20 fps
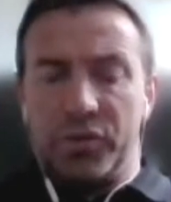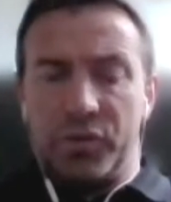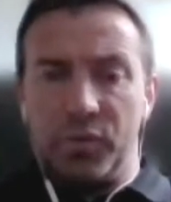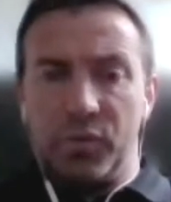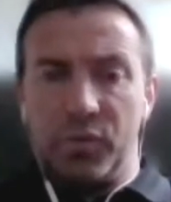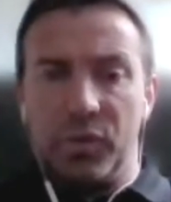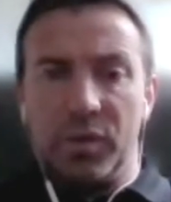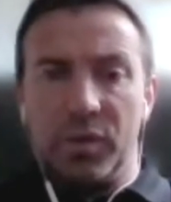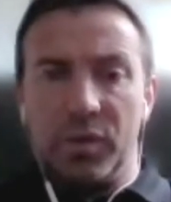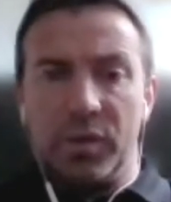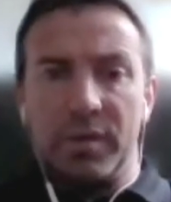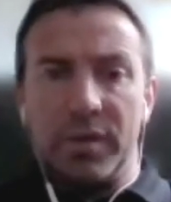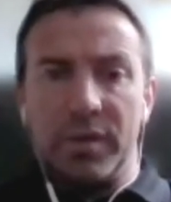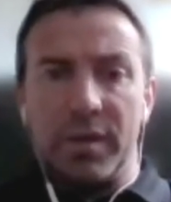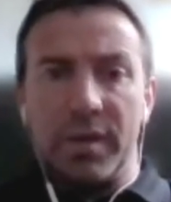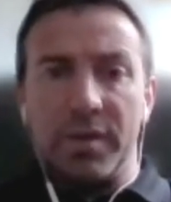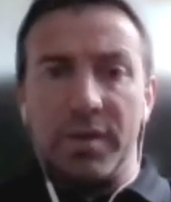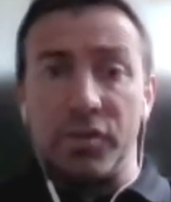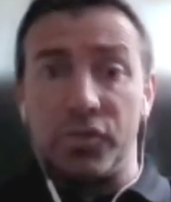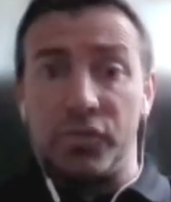tool
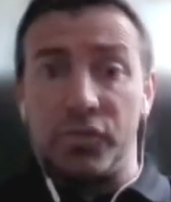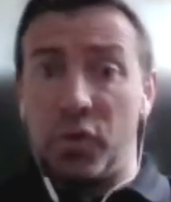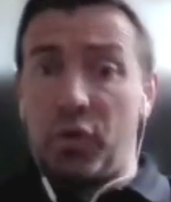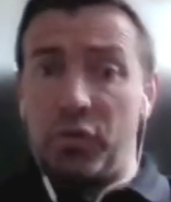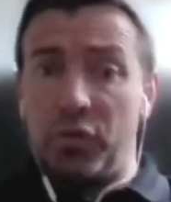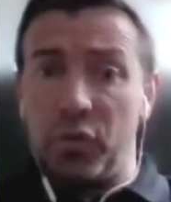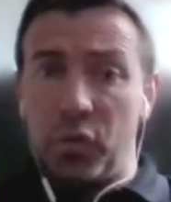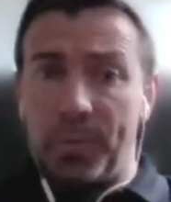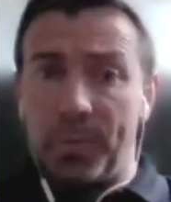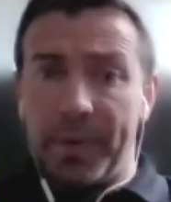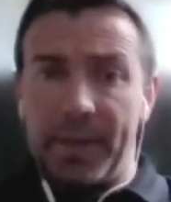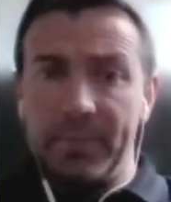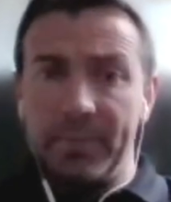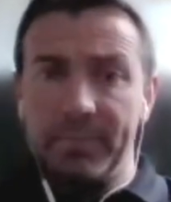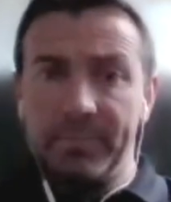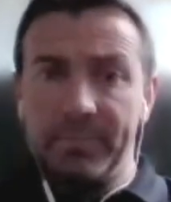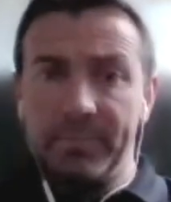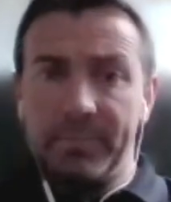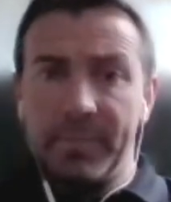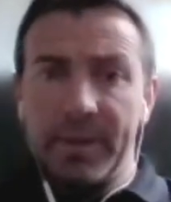as a door opener,